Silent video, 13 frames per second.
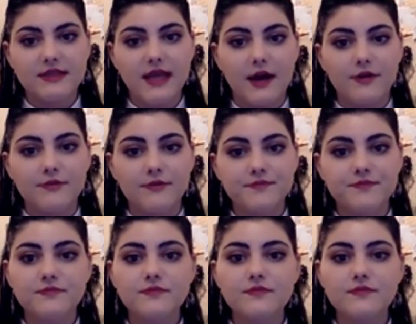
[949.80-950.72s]
Now,
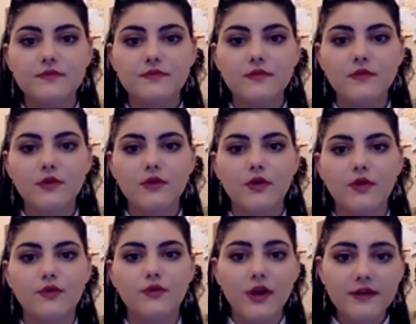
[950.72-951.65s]

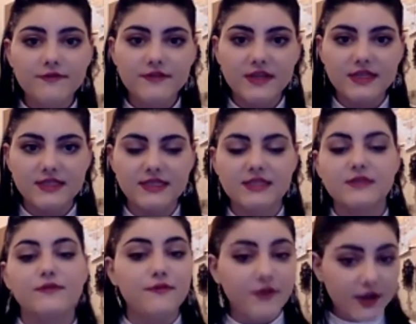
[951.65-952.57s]
roughness
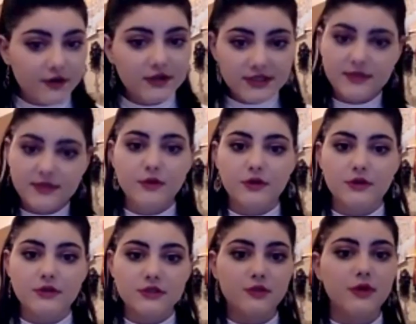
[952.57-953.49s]
is very
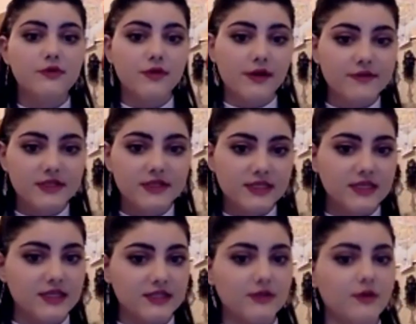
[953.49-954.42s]
similar to what roughness
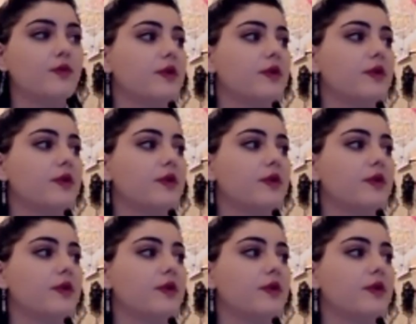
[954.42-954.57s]
is